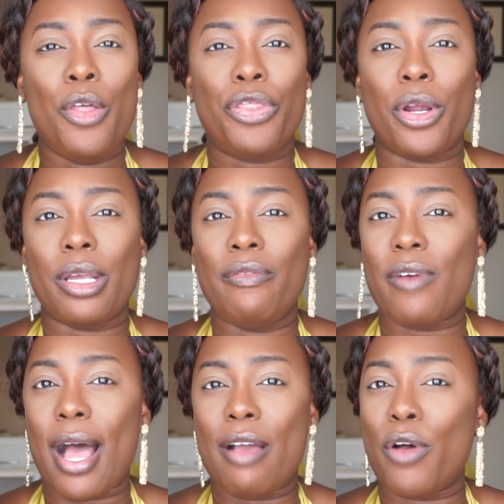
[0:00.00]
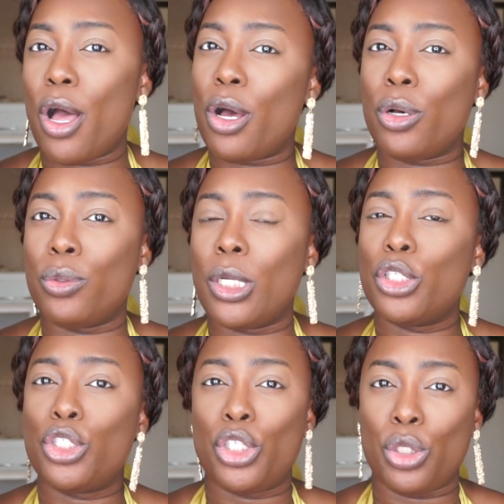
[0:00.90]

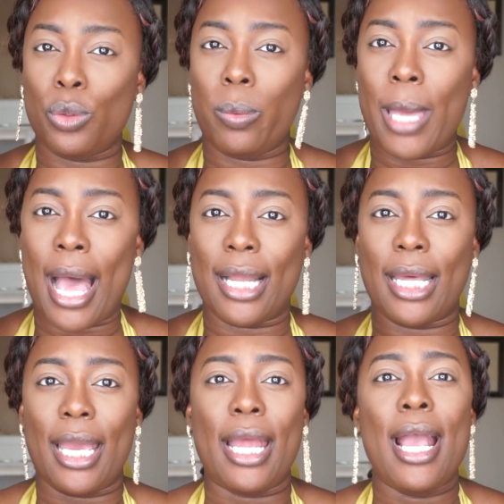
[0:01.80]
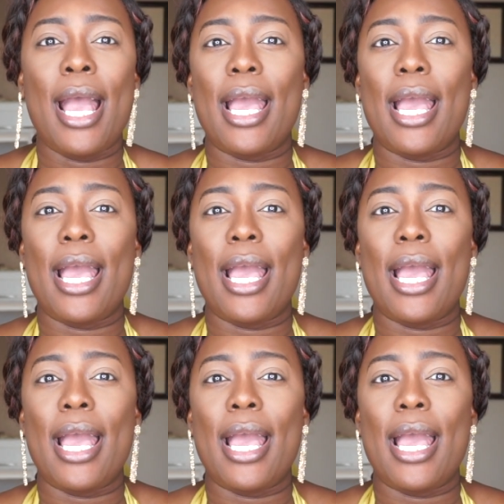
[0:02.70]
3502 palette,